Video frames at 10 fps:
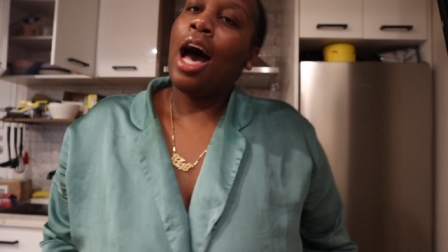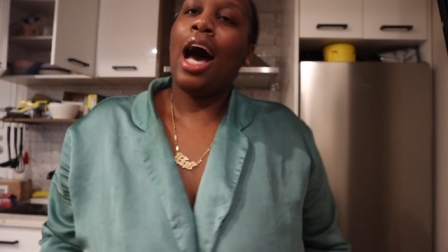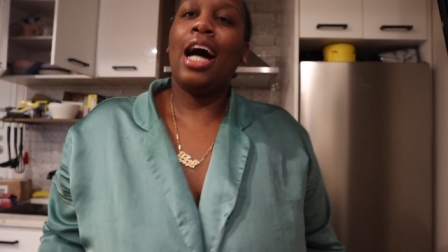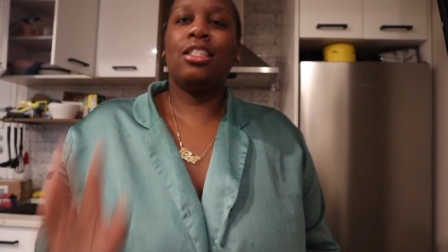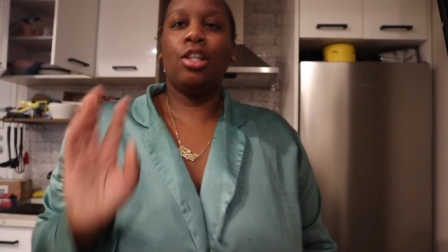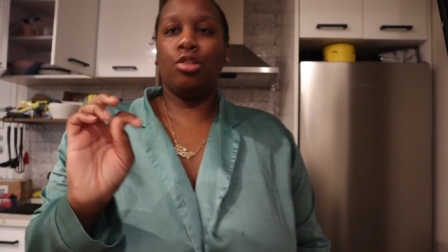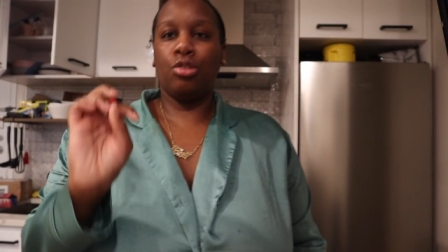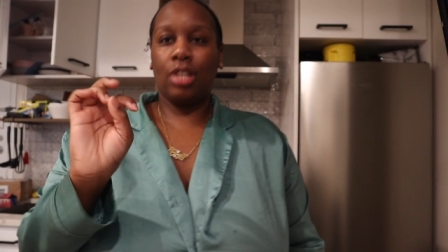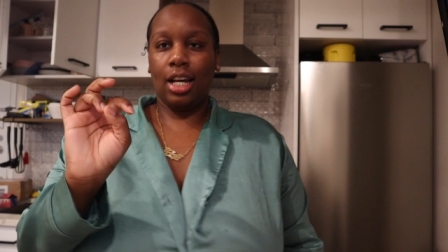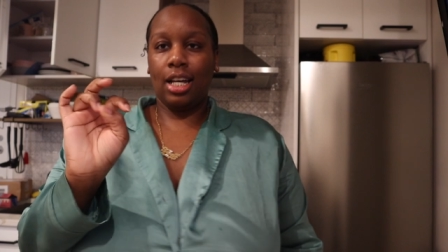I told
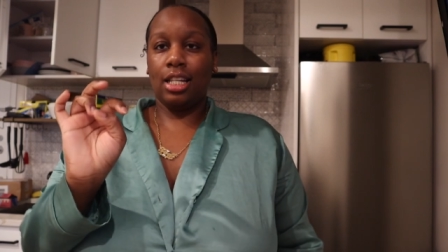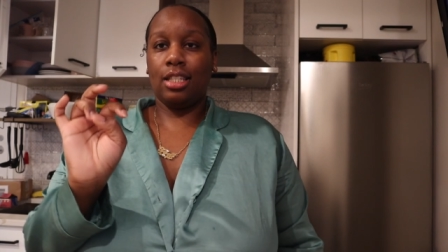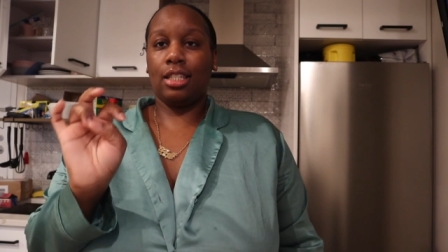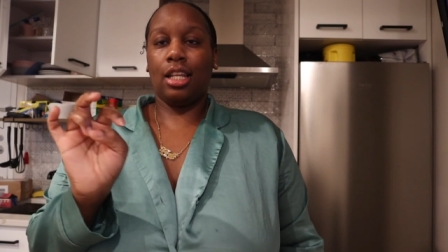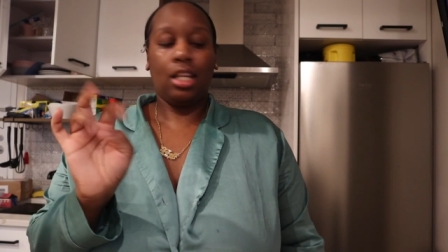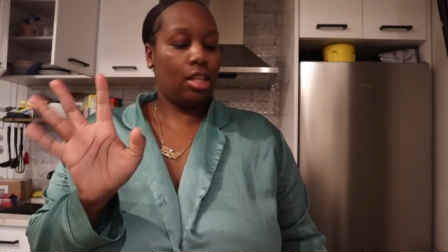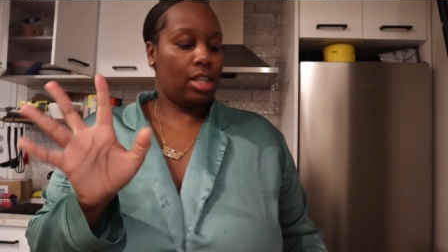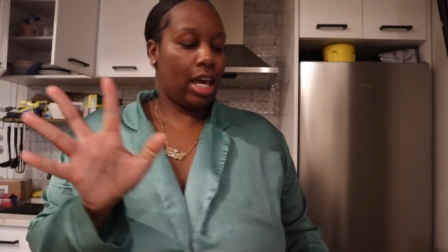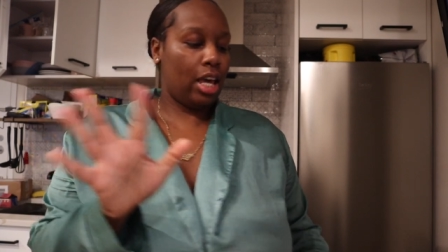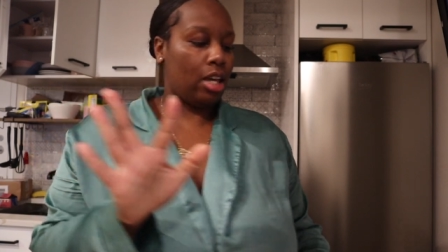you guys
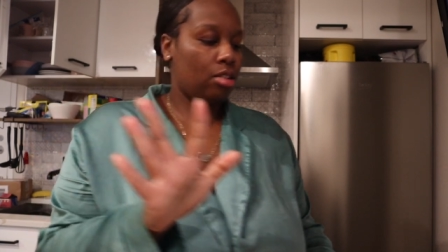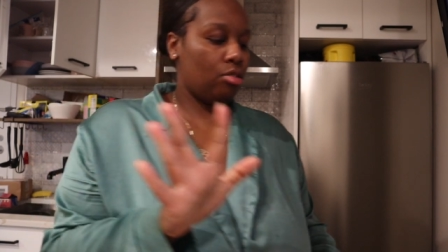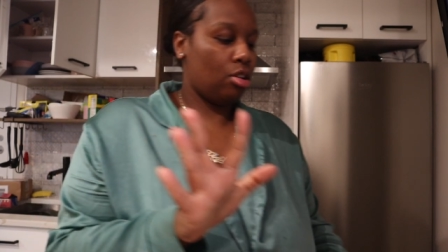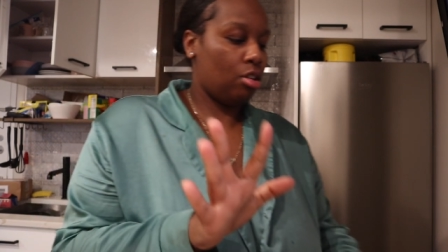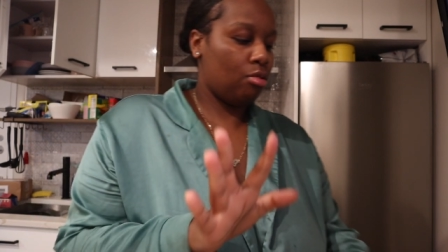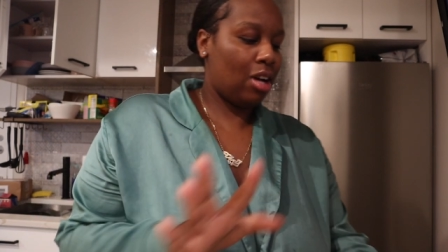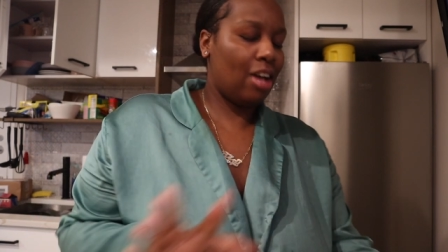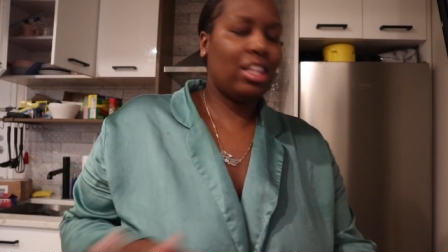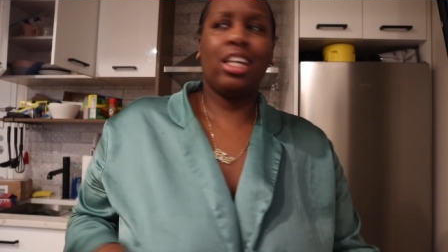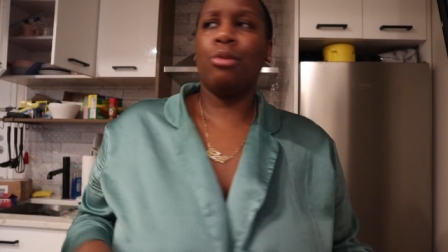that you know
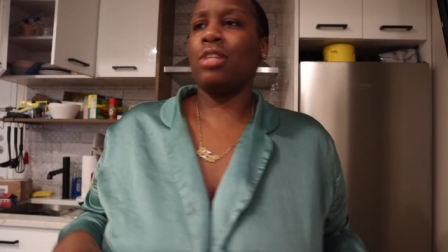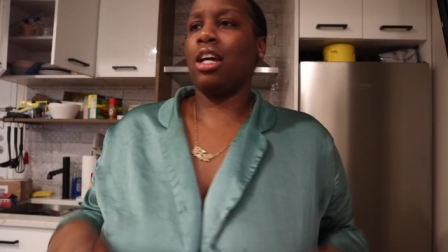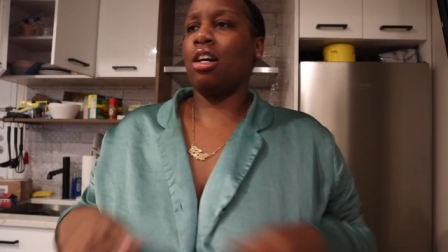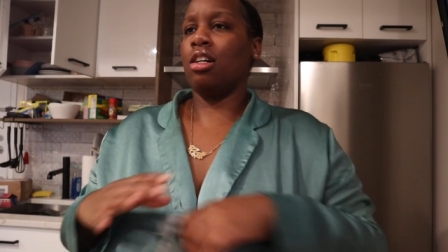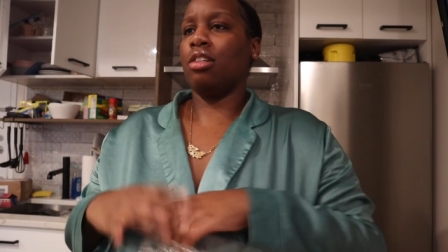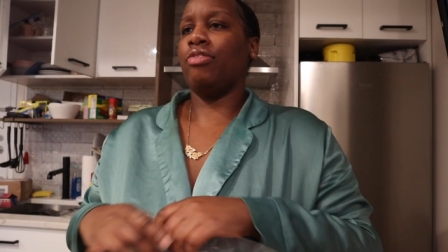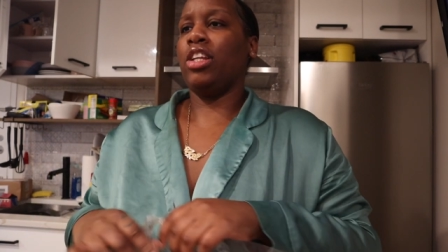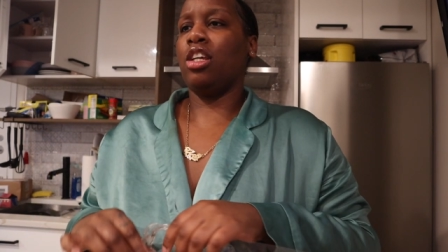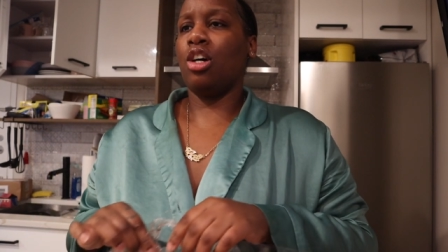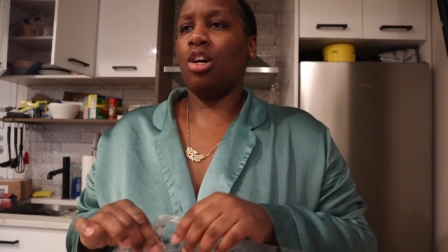i think it was like a
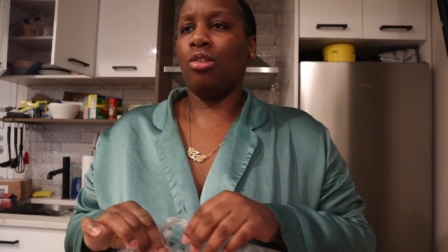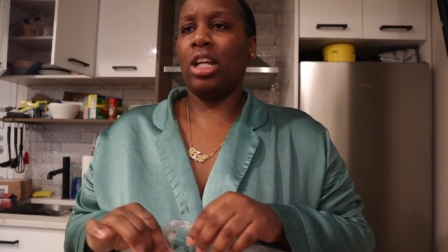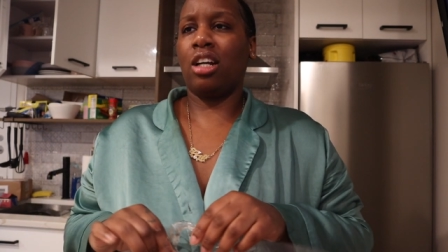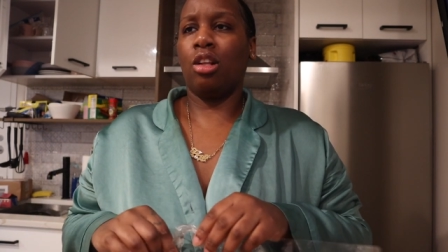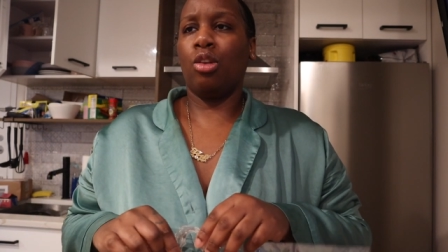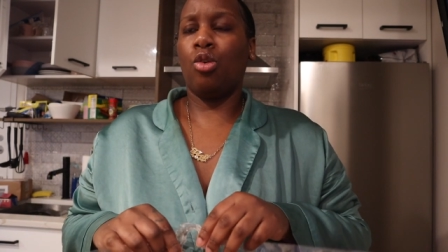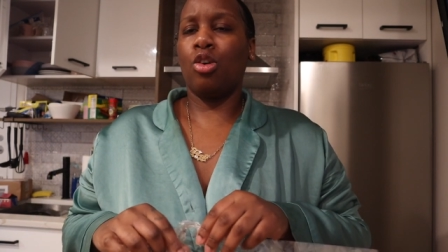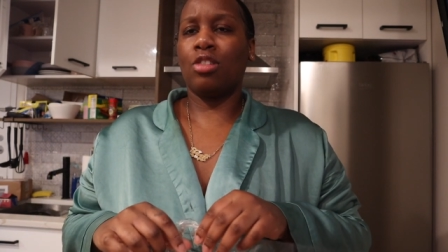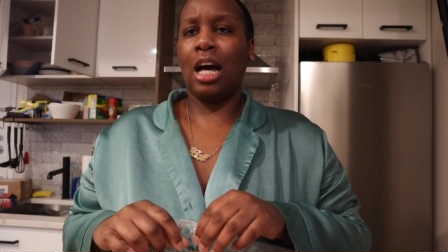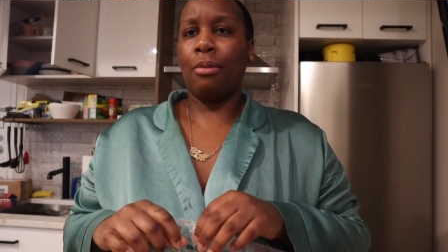video like a
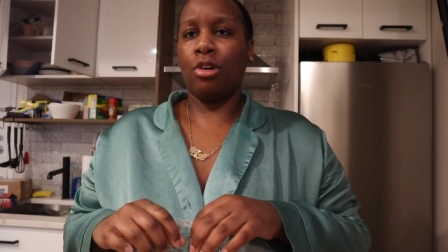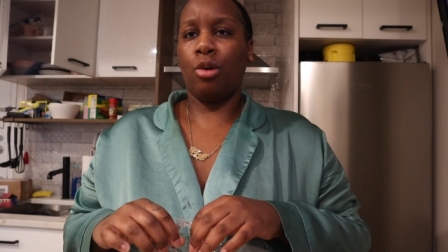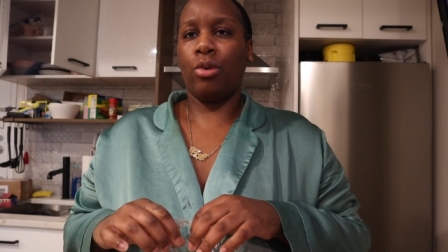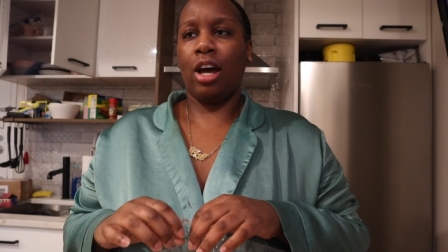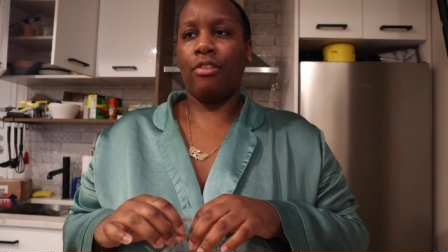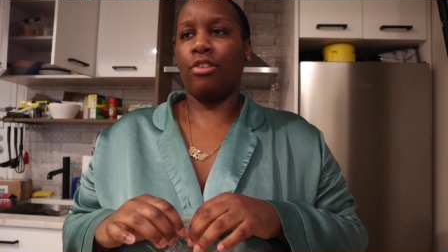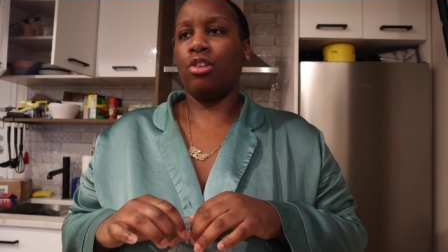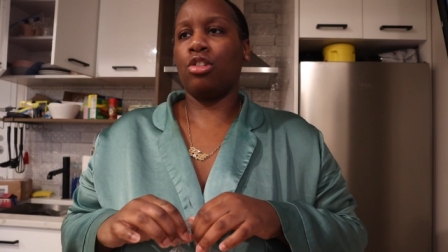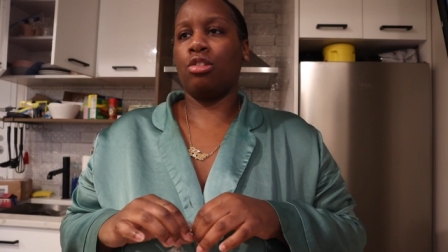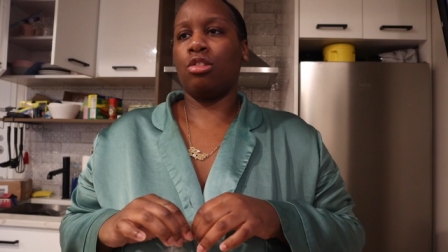long time ago when i
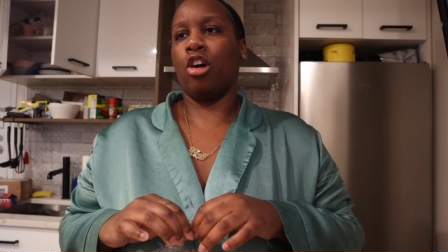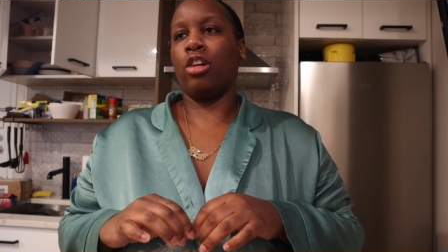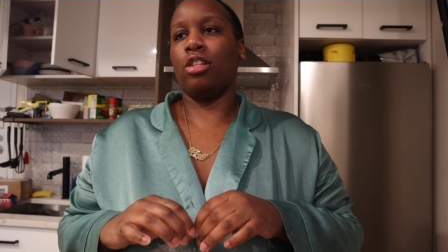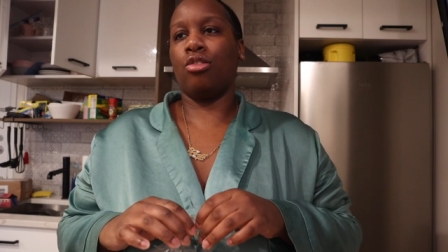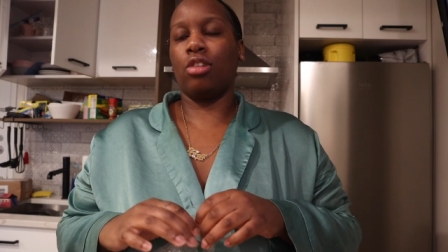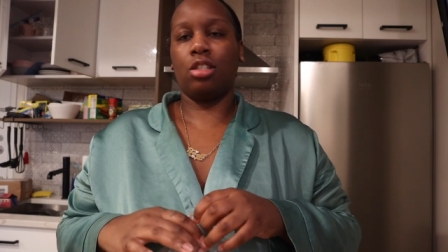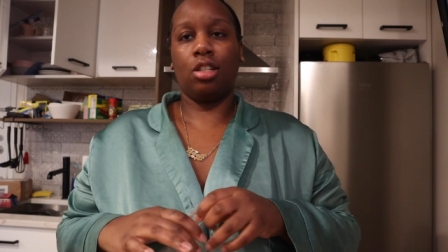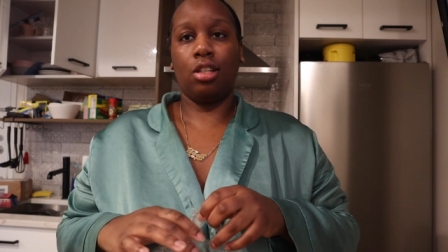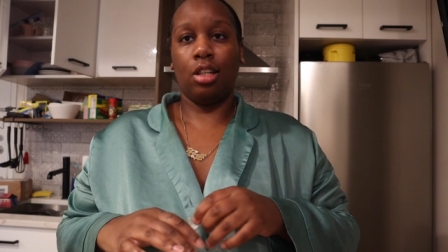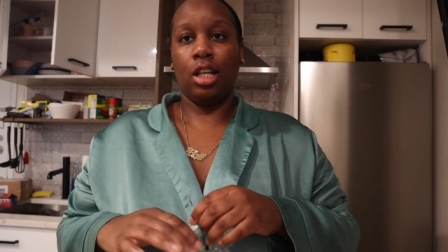first started talking
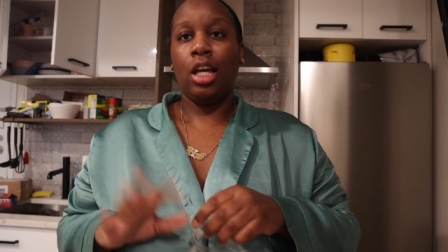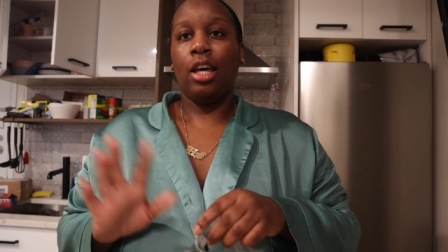to